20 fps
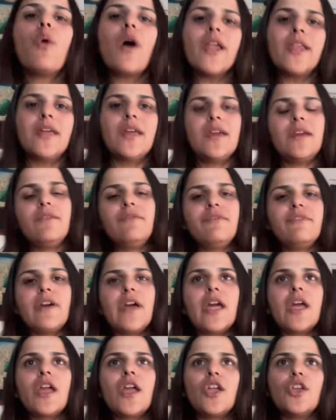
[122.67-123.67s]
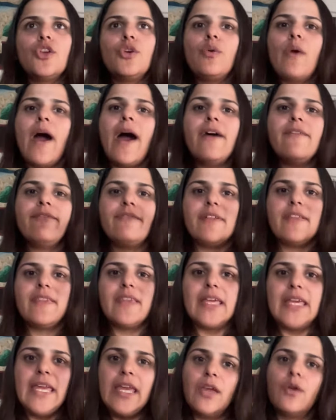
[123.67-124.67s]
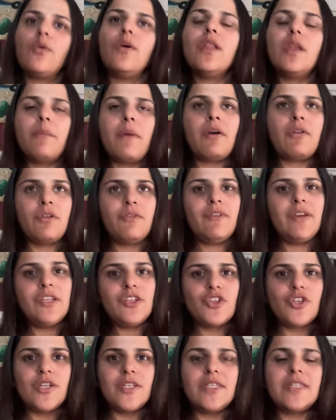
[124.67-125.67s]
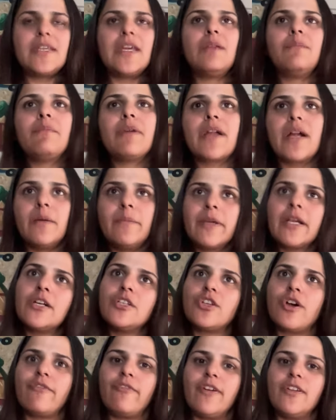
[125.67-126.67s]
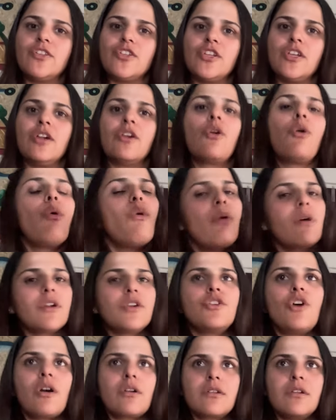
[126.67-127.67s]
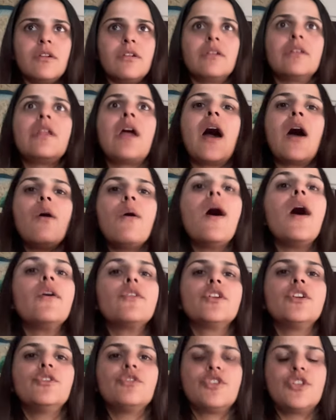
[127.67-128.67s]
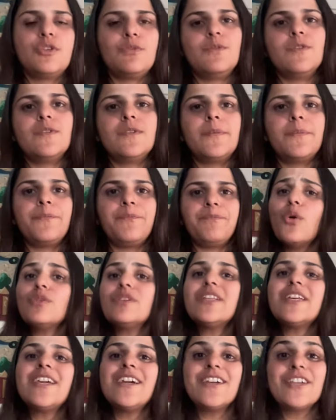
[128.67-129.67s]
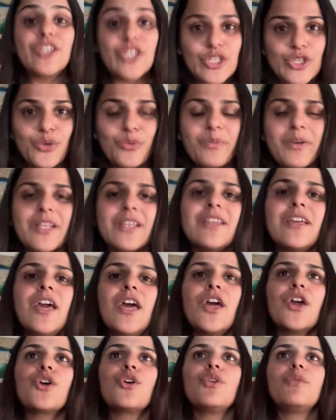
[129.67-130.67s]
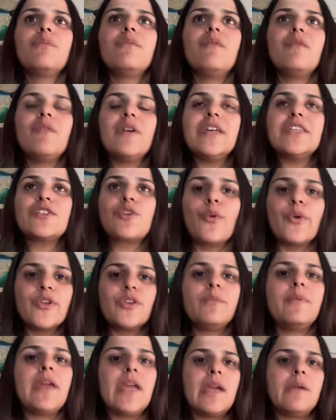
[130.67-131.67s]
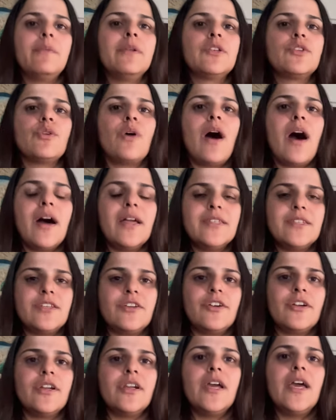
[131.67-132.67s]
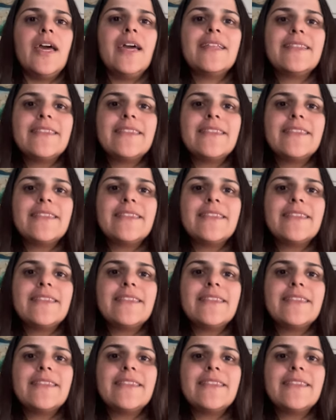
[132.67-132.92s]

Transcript: what if you have equal amount of interest in becoming a software engineer or a doctor? Now, how do you choose? Only a human is going to be able to answer